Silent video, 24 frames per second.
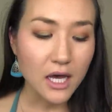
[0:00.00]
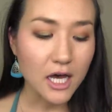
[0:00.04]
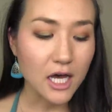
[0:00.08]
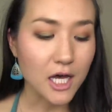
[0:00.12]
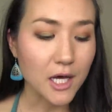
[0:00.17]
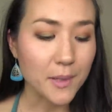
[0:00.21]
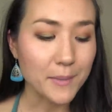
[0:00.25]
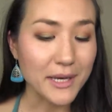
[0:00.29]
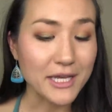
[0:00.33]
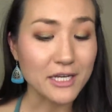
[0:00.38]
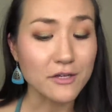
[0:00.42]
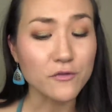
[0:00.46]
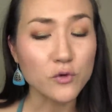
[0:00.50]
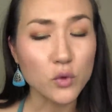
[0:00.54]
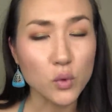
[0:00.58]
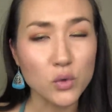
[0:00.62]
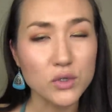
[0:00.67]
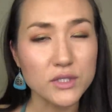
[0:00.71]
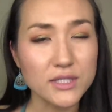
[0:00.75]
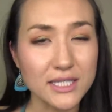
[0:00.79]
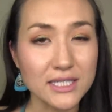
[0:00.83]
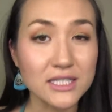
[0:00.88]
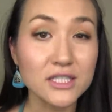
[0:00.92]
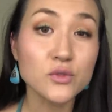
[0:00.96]
Um, and of
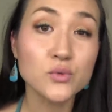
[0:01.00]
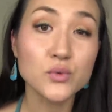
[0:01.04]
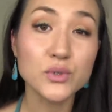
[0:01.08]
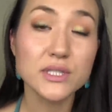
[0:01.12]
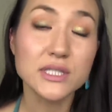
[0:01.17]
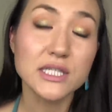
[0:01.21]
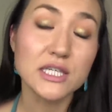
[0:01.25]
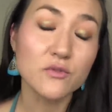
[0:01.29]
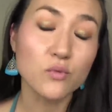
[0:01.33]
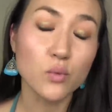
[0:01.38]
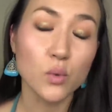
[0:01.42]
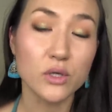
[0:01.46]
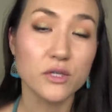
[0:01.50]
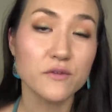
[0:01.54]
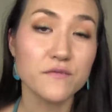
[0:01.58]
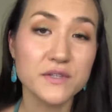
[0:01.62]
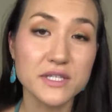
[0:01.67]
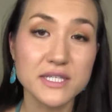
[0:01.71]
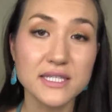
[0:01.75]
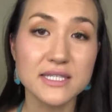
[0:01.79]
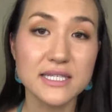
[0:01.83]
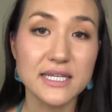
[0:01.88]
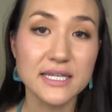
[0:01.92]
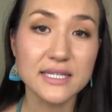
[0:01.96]
course I did receive one of
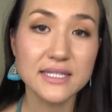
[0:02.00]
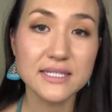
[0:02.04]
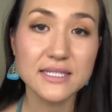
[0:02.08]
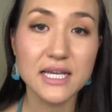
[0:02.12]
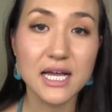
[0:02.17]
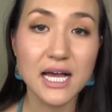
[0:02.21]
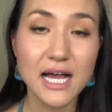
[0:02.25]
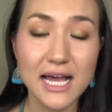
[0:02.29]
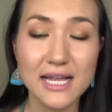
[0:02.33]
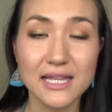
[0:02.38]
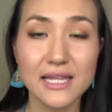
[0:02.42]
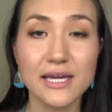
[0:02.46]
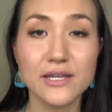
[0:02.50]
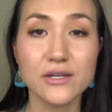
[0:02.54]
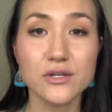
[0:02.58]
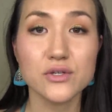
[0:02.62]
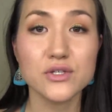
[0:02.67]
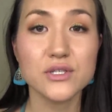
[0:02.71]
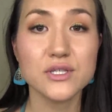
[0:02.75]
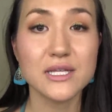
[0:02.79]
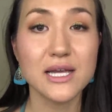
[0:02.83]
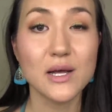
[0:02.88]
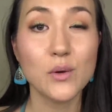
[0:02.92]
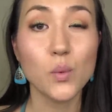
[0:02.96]
the six
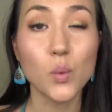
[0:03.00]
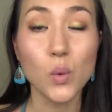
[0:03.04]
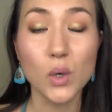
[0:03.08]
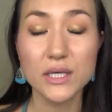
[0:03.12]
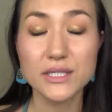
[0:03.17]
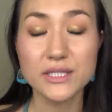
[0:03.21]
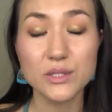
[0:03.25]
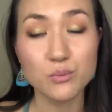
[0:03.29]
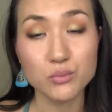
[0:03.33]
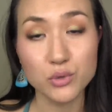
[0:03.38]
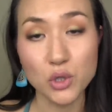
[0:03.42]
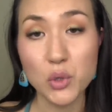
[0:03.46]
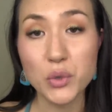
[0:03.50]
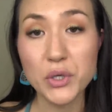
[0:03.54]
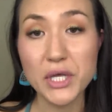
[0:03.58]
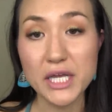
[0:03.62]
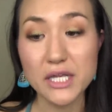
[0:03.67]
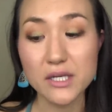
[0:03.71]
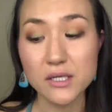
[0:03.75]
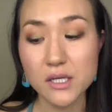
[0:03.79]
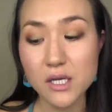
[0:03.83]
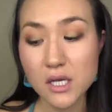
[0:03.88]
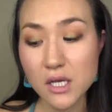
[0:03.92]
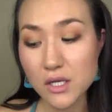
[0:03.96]
highlighters that was
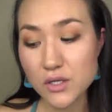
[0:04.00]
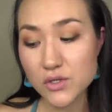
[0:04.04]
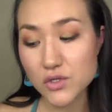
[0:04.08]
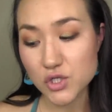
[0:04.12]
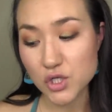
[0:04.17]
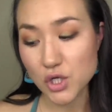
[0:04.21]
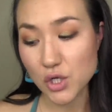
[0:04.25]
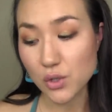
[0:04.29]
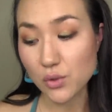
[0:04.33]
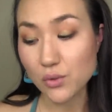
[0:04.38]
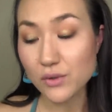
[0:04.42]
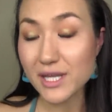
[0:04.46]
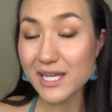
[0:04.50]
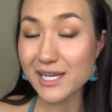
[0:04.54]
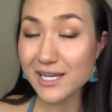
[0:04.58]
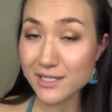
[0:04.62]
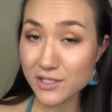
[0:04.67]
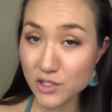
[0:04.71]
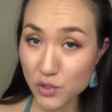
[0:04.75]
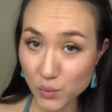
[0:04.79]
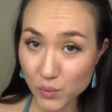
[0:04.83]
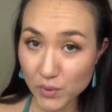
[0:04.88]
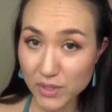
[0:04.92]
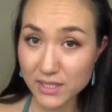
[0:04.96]
broken. So that
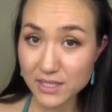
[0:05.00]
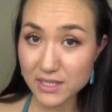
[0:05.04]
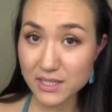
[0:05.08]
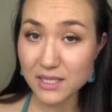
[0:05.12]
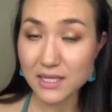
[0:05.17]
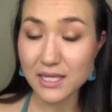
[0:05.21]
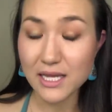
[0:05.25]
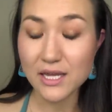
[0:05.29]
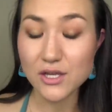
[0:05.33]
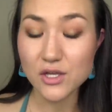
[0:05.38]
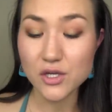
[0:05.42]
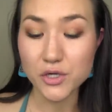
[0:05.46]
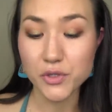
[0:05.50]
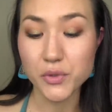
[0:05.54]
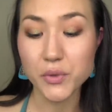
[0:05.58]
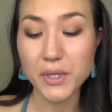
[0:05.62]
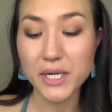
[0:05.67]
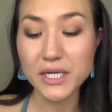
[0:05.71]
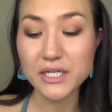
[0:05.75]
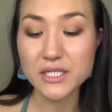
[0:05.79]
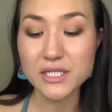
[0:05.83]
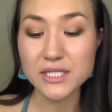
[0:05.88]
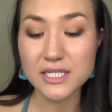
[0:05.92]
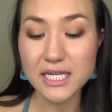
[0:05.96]
is a risk that you're
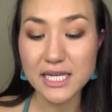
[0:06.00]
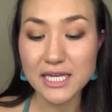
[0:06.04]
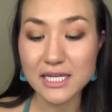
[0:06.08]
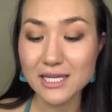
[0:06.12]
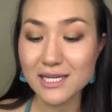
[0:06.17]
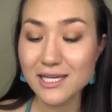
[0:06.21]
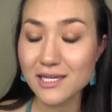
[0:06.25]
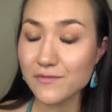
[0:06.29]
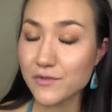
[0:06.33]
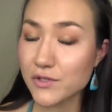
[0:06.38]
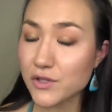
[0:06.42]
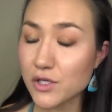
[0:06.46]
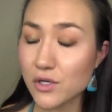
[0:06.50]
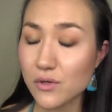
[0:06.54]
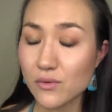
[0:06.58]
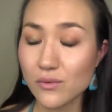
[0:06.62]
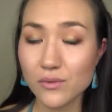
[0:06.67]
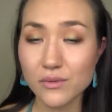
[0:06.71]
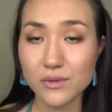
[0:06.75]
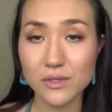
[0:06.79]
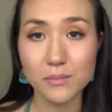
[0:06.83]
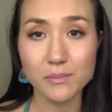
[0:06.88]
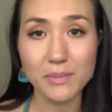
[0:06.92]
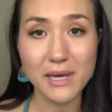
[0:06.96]
going to take even
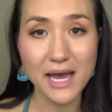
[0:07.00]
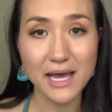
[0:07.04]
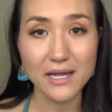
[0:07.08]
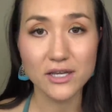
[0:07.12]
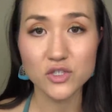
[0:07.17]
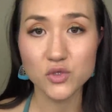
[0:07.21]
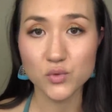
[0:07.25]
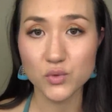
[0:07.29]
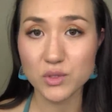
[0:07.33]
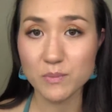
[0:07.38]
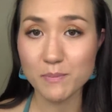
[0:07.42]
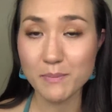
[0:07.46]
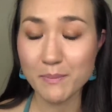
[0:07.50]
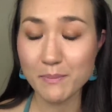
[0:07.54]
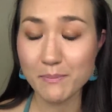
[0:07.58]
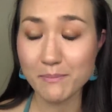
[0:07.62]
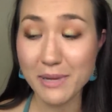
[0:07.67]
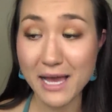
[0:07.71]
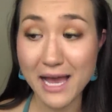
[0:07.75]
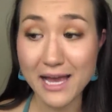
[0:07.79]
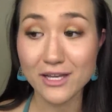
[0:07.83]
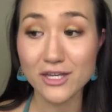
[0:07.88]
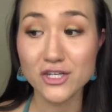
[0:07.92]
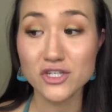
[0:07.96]
though the package was
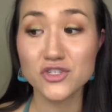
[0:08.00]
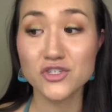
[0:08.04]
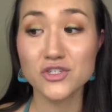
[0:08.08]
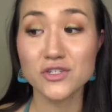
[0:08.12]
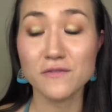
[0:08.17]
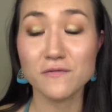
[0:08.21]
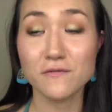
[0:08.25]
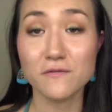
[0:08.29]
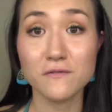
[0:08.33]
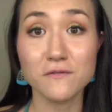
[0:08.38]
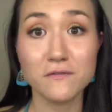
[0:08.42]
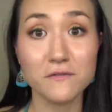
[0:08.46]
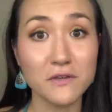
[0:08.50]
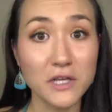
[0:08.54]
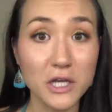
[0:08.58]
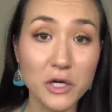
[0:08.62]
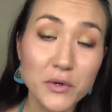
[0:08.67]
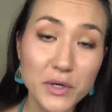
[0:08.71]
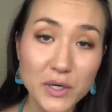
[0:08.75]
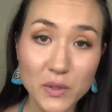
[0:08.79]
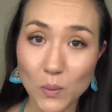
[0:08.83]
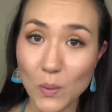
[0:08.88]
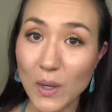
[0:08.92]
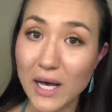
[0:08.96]
packaged
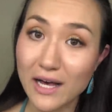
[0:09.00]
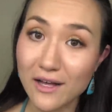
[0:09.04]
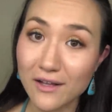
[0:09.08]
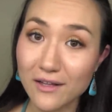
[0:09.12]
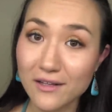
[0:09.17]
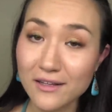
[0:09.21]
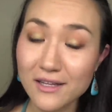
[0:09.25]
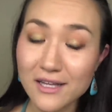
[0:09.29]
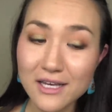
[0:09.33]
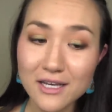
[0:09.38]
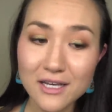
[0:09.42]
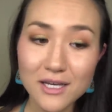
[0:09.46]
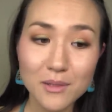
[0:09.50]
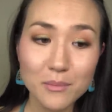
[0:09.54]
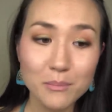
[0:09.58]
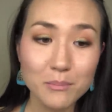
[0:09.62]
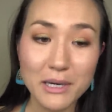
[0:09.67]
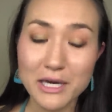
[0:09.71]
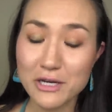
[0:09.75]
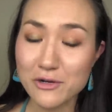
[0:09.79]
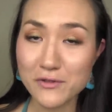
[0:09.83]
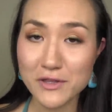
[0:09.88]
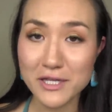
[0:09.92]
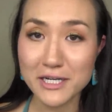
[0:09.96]
very well,
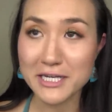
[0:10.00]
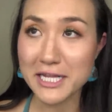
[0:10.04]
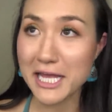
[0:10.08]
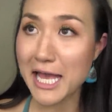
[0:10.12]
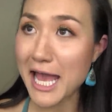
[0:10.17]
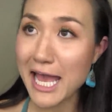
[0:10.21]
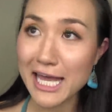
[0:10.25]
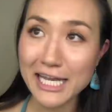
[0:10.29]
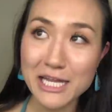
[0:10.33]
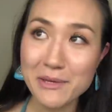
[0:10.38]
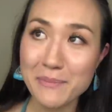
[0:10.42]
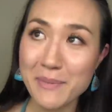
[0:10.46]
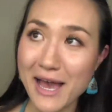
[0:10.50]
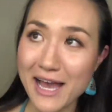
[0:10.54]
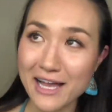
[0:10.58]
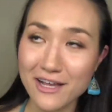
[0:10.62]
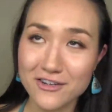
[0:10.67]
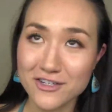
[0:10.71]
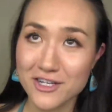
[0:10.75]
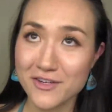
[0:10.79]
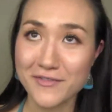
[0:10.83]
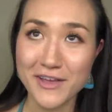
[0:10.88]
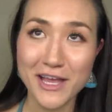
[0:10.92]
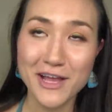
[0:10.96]
better than any
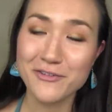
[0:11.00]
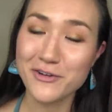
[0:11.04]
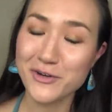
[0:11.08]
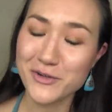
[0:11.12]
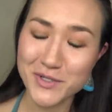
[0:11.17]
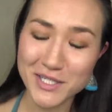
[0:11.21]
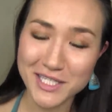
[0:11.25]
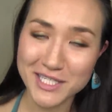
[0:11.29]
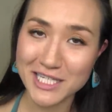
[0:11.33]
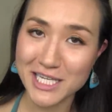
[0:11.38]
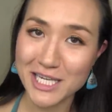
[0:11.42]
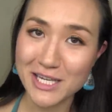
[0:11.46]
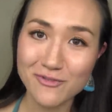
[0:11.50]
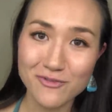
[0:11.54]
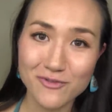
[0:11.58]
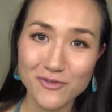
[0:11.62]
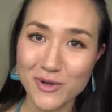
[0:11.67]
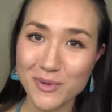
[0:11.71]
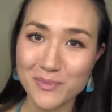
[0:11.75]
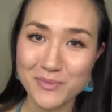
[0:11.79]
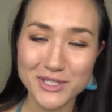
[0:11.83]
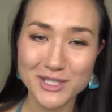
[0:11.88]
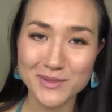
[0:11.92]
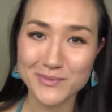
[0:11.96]
package I've ever received
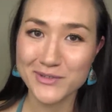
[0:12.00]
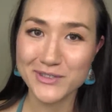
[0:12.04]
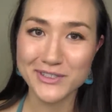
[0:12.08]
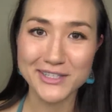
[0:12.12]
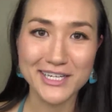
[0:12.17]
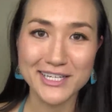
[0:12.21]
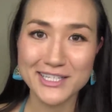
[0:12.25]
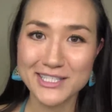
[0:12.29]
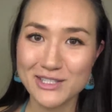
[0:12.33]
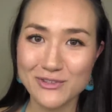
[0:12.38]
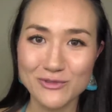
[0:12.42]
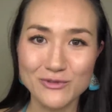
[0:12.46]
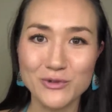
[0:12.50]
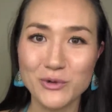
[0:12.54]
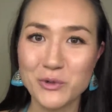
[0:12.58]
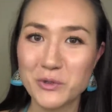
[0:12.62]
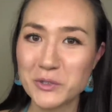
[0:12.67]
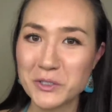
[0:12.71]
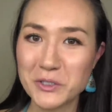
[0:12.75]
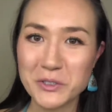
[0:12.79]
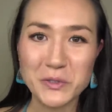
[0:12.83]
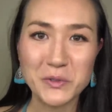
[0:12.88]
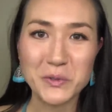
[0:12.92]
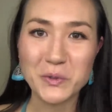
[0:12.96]
from somewhere like
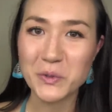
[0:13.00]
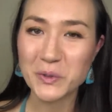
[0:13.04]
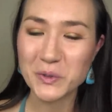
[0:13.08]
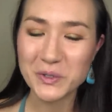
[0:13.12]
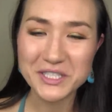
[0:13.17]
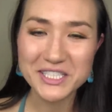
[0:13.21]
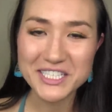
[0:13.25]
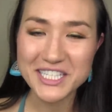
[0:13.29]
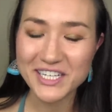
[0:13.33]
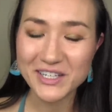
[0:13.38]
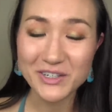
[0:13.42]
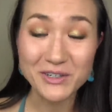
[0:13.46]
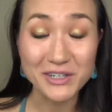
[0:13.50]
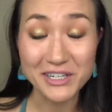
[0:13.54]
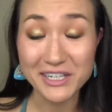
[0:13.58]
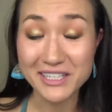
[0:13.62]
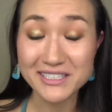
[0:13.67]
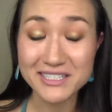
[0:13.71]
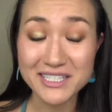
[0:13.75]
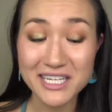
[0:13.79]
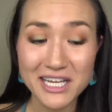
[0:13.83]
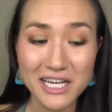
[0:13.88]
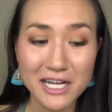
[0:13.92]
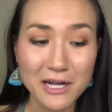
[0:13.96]
Sephora or Ulta. Or
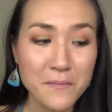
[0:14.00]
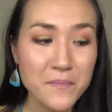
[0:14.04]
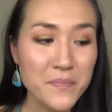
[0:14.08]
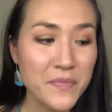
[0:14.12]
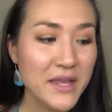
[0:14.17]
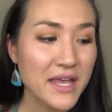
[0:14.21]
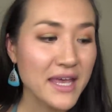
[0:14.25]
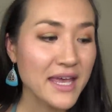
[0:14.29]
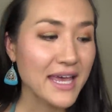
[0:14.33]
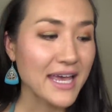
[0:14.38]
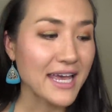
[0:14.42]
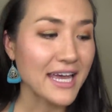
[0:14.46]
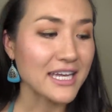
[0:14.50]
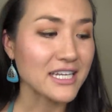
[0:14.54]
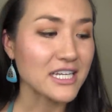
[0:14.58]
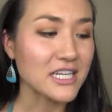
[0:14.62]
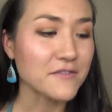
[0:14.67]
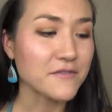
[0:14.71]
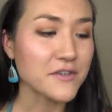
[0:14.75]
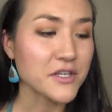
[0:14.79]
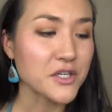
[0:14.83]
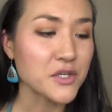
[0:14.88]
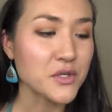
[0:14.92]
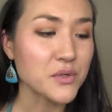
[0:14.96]
Ulta. And
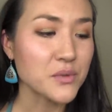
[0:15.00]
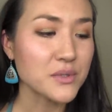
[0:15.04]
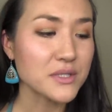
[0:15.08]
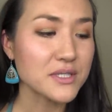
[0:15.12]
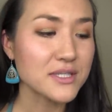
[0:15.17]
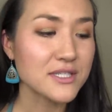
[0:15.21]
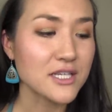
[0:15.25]
if you